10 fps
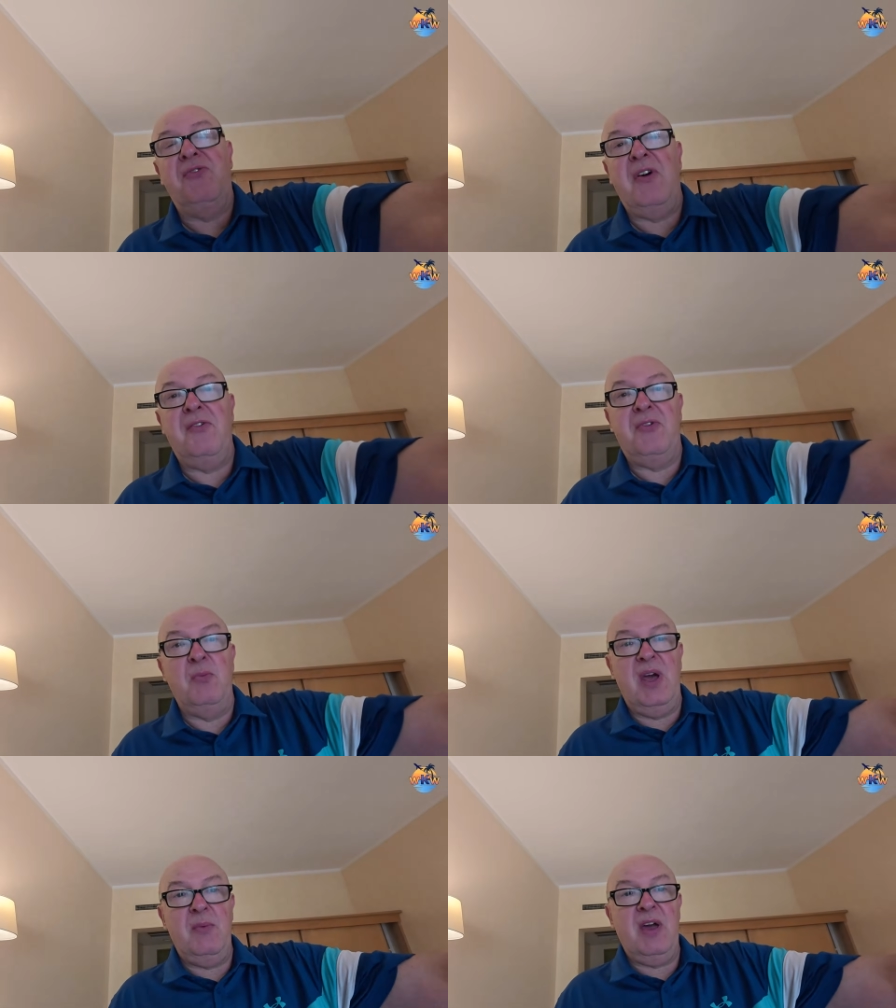far from
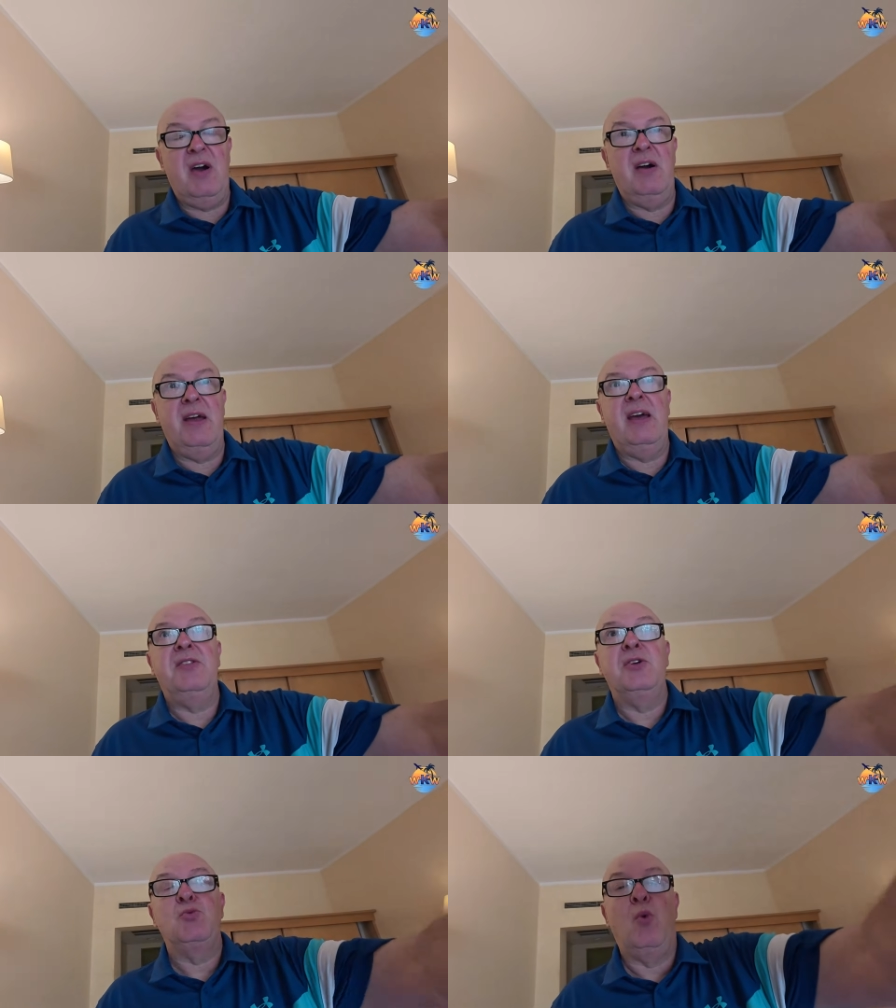where we are here.
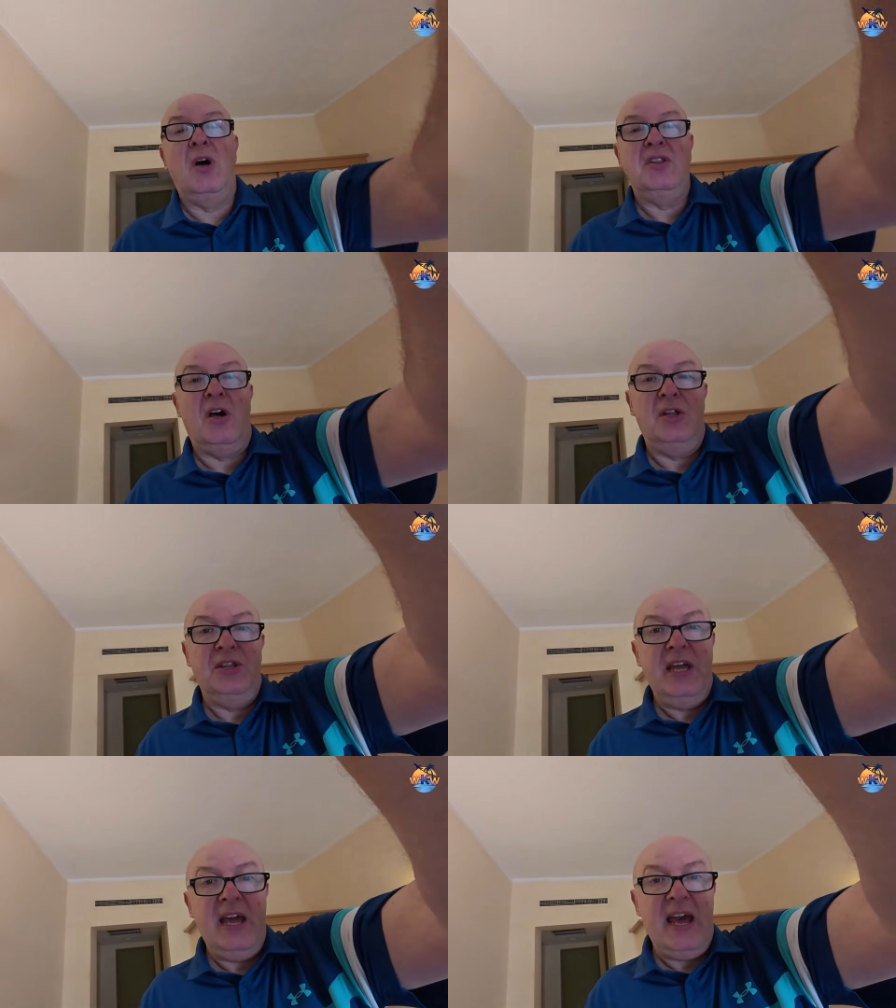There's one on
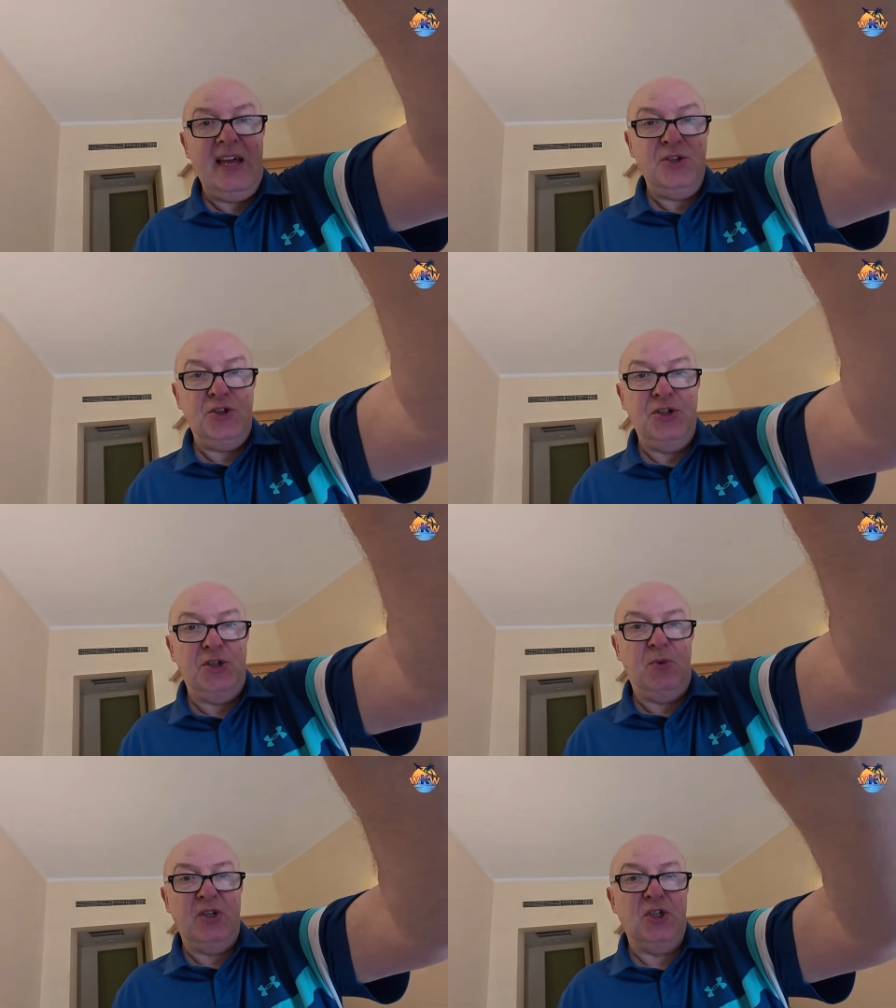the
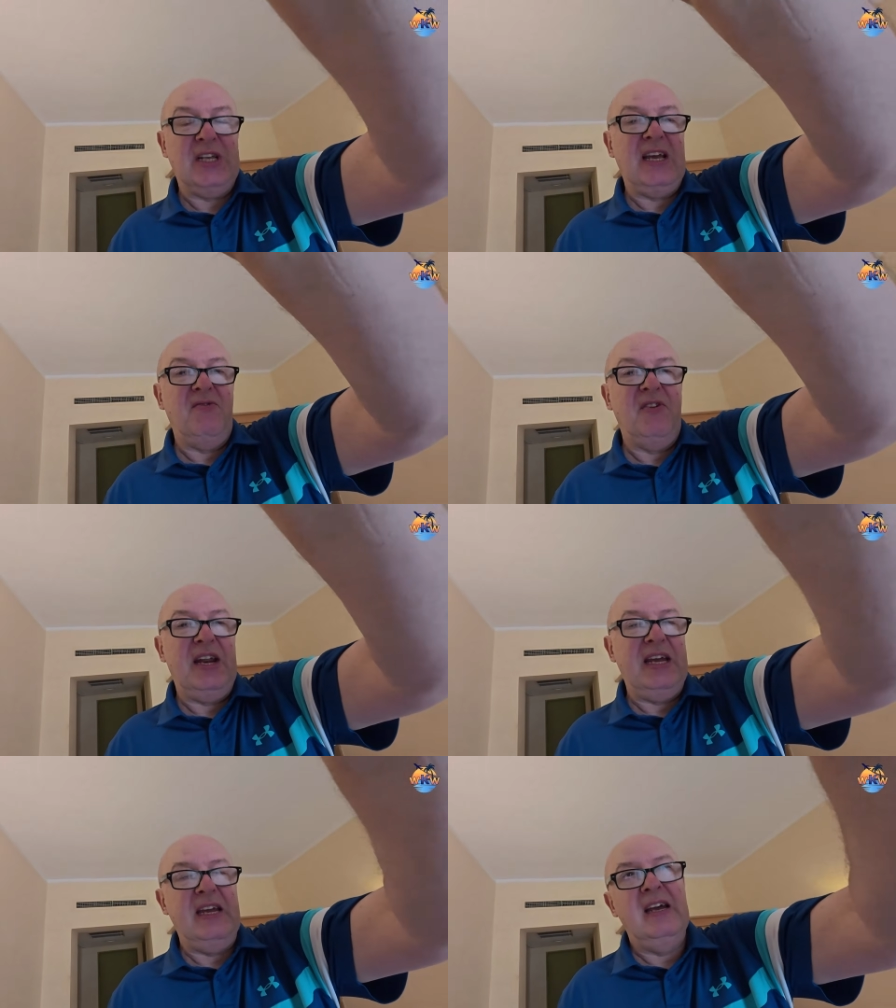entrance, which is like a
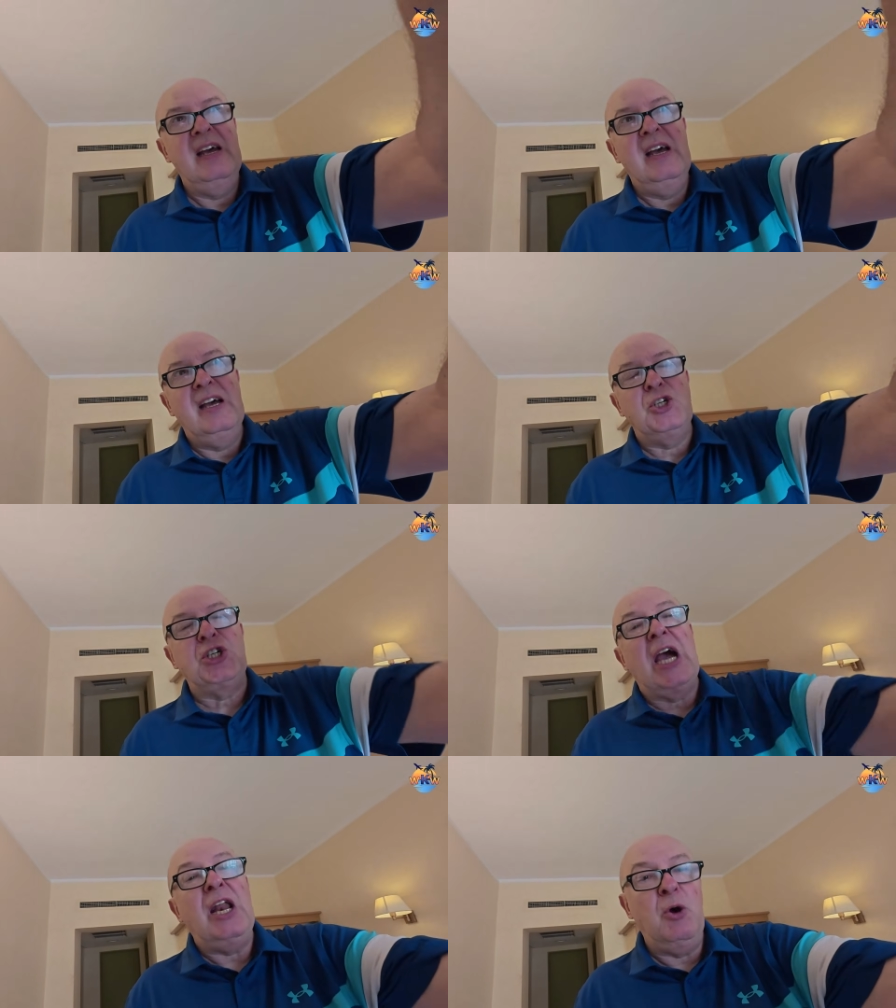very
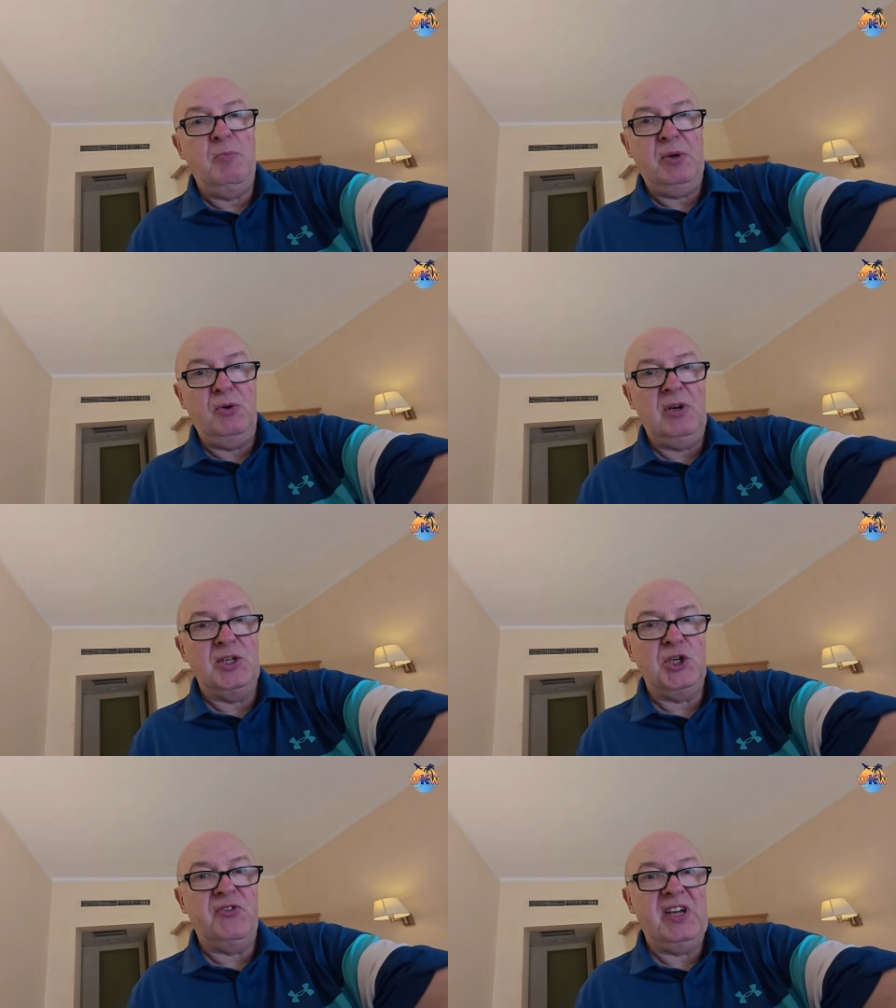shallow pool
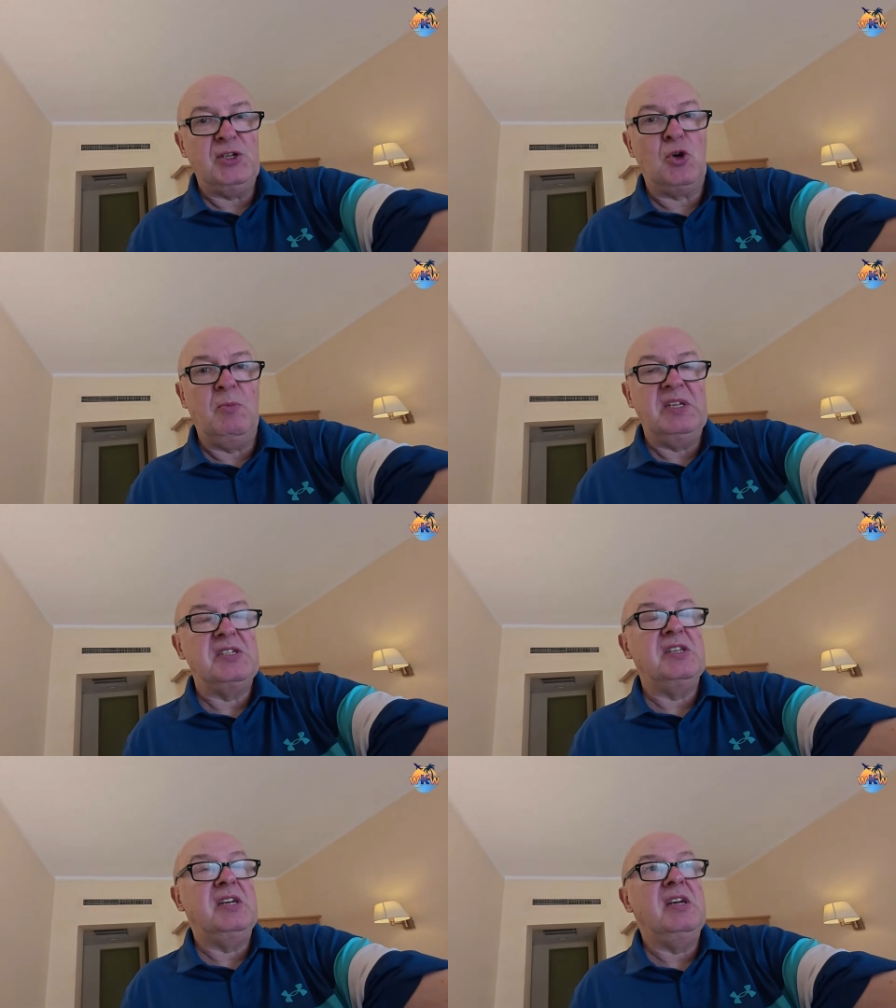as you first come
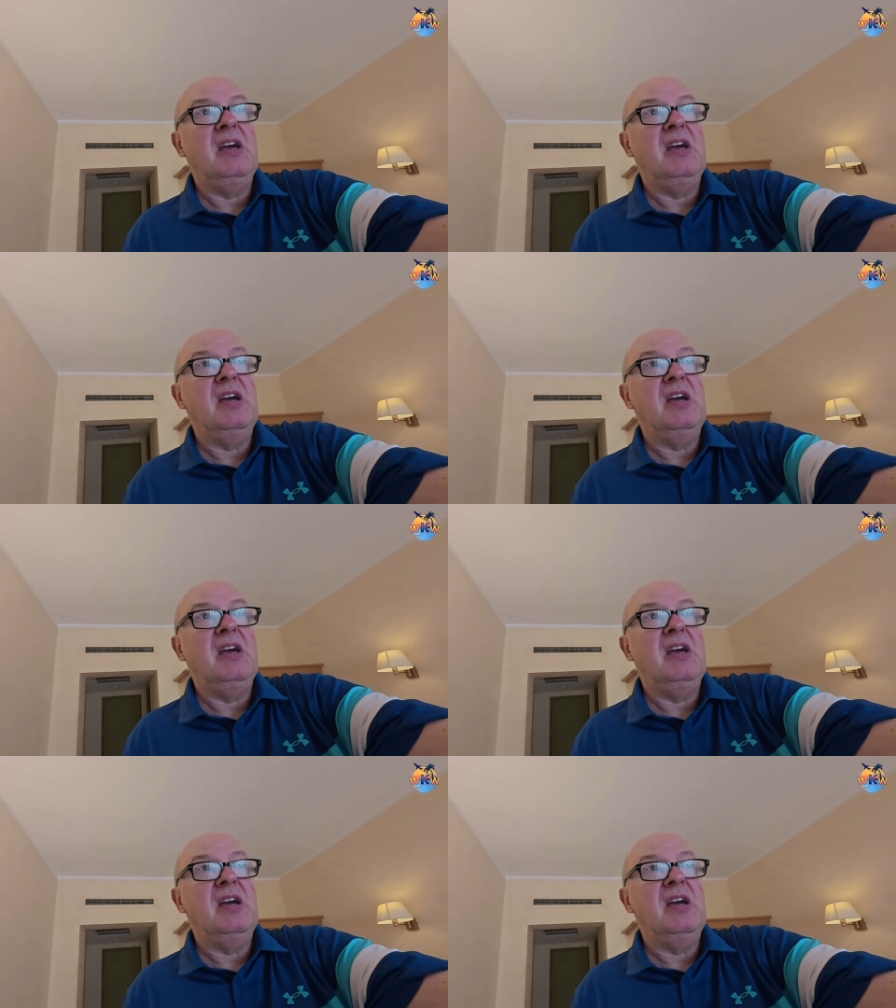into the